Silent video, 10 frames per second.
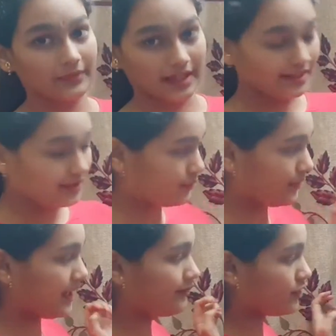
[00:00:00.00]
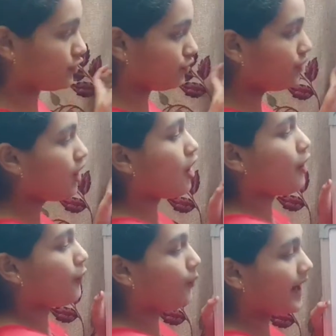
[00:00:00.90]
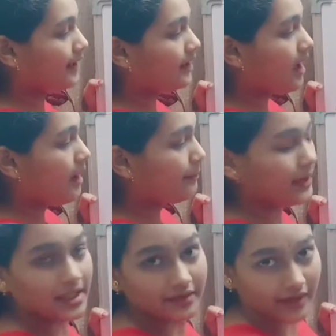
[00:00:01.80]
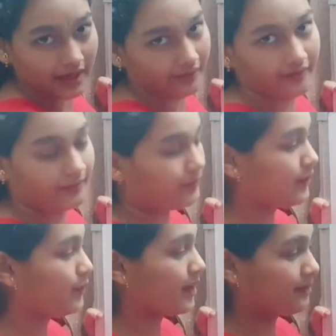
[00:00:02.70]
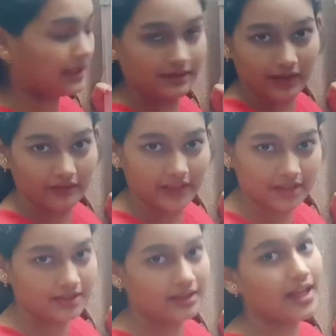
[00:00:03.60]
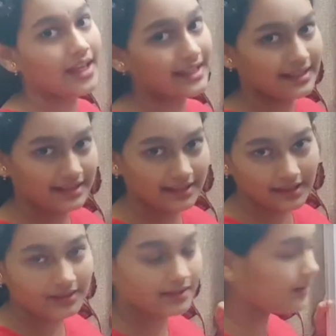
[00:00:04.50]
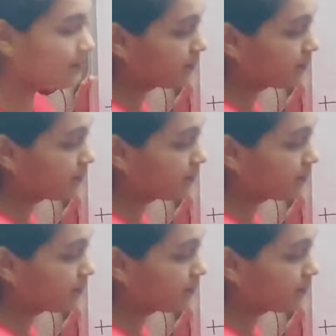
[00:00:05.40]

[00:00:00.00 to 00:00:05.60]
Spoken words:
Next, we have to do 1 plus 5. 1 plus 5 is 6.